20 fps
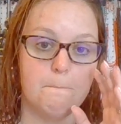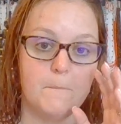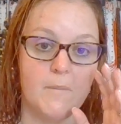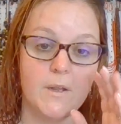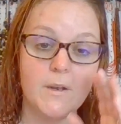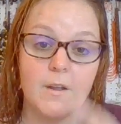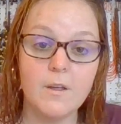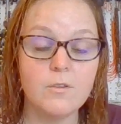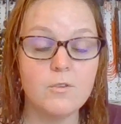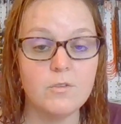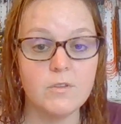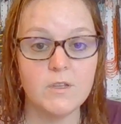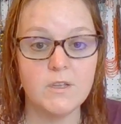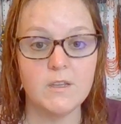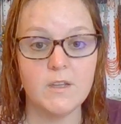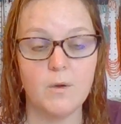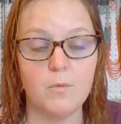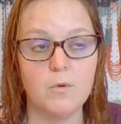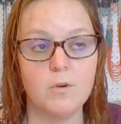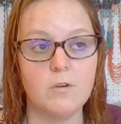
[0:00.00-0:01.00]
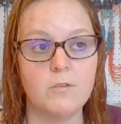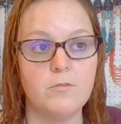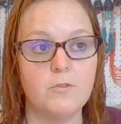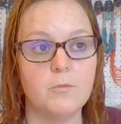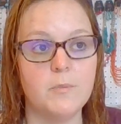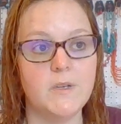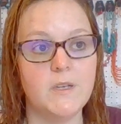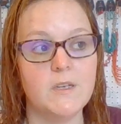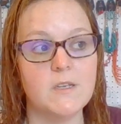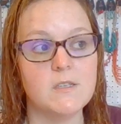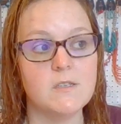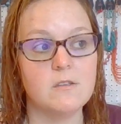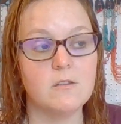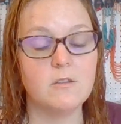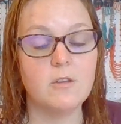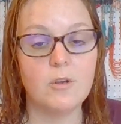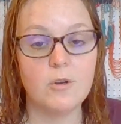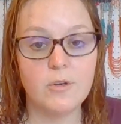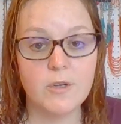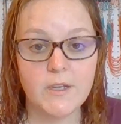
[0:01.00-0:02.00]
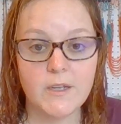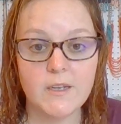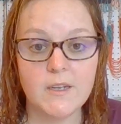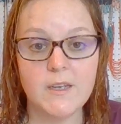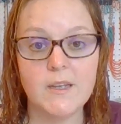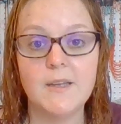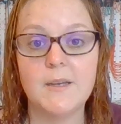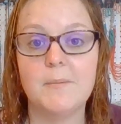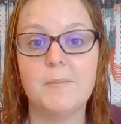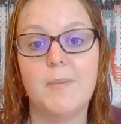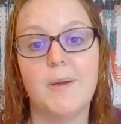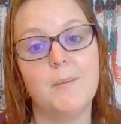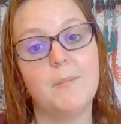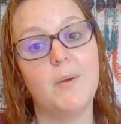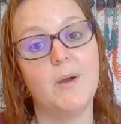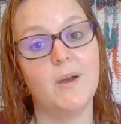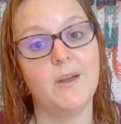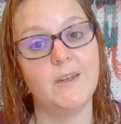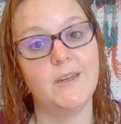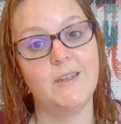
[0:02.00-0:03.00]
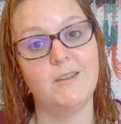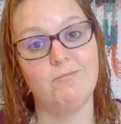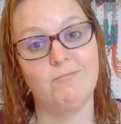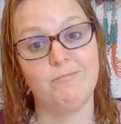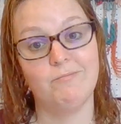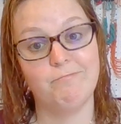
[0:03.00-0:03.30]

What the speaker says: Another thing that worked for me is learning my body,